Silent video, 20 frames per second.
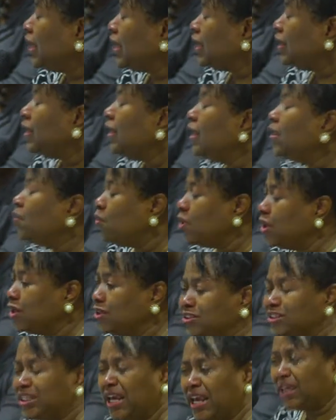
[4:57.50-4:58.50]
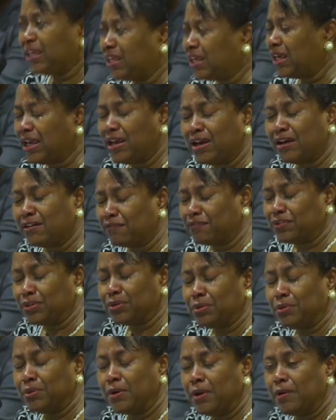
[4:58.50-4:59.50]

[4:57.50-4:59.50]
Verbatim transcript: And He will take care of you.